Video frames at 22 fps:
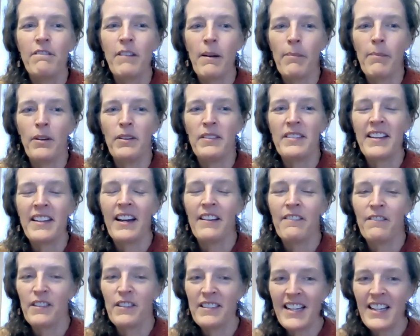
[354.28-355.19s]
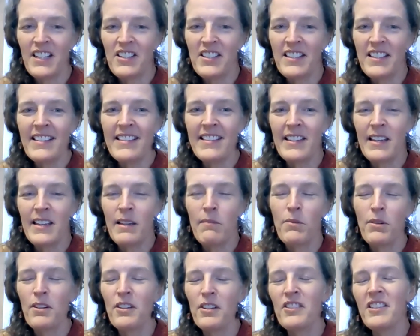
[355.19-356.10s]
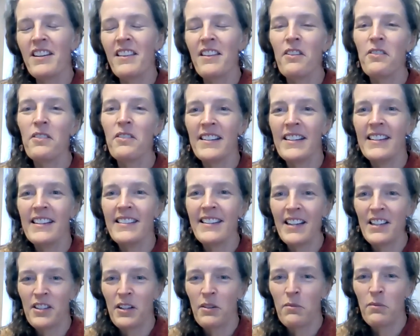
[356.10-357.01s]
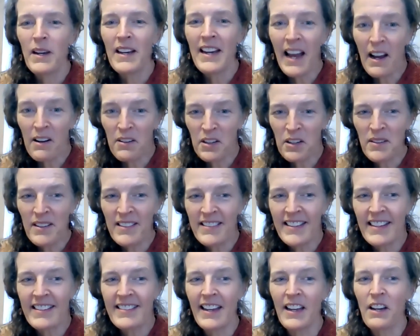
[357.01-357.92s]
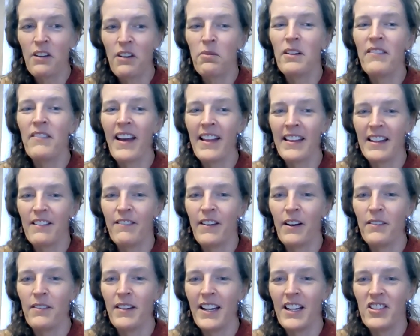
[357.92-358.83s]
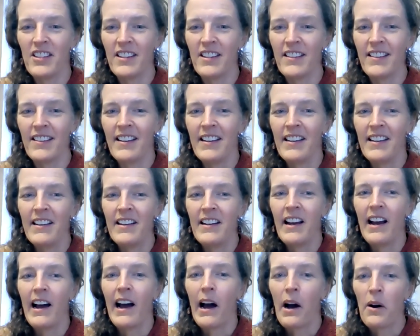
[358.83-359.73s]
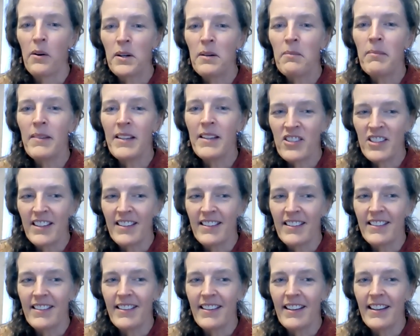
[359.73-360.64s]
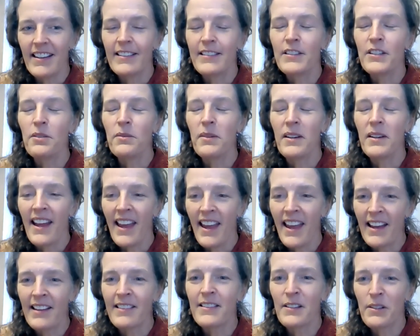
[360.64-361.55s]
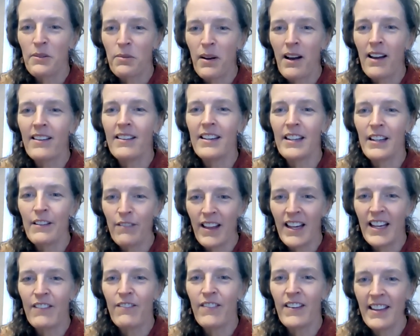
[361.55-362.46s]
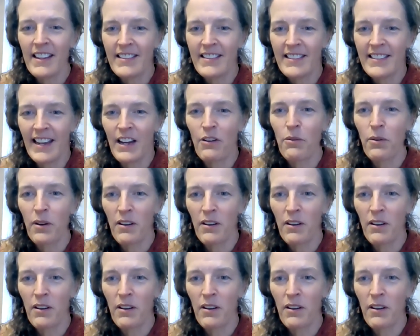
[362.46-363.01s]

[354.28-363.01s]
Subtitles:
From those conversations emerged the organization we now know as the St. Croix Valley Foundation. Our mission is to enhance quality of life in the St.